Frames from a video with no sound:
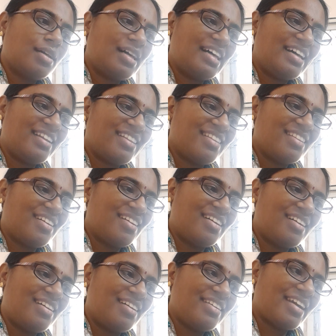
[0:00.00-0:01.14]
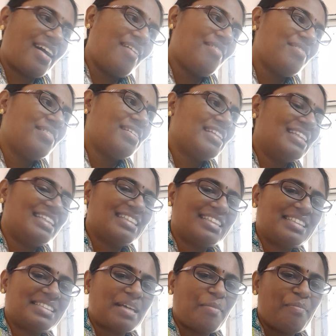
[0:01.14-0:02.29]
And yeah, this
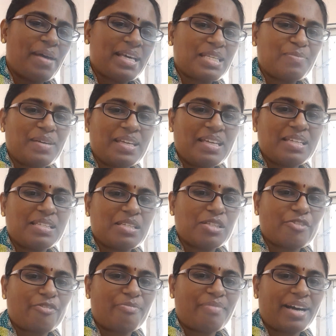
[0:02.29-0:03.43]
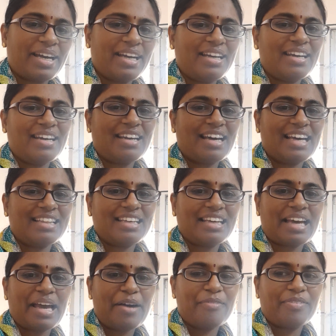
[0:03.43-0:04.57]
is some experiences of mine. I
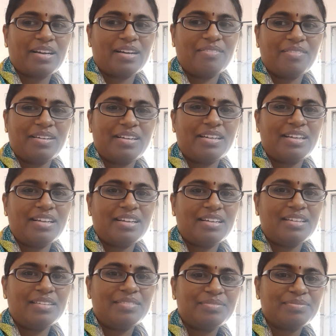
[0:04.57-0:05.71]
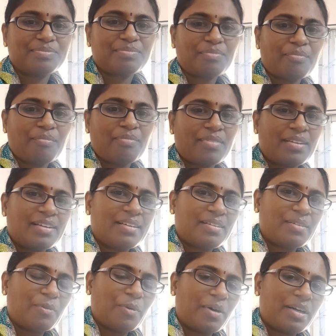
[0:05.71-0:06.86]
think I have covered
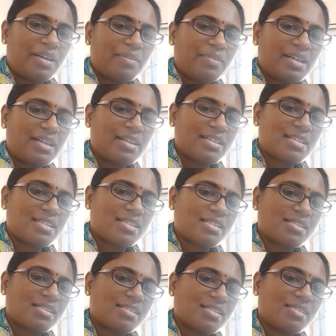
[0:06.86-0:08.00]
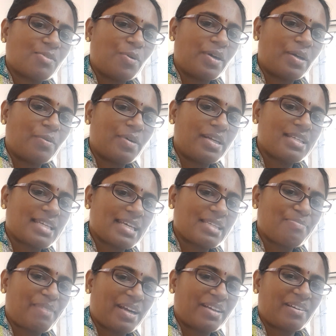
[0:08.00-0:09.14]
whatever is
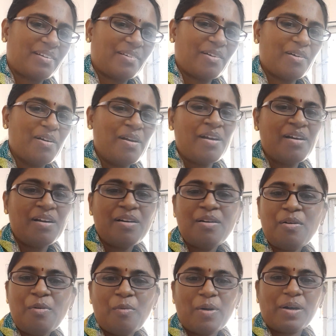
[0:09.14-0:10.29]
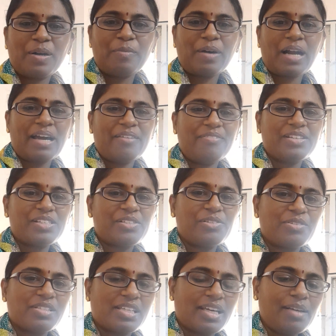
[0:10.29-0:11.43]
expected or whatever I wish
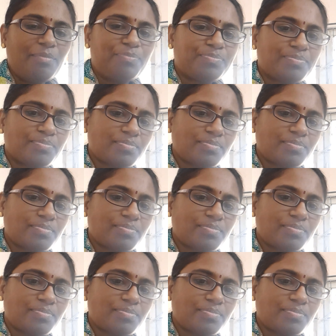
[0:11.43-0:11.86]
to say.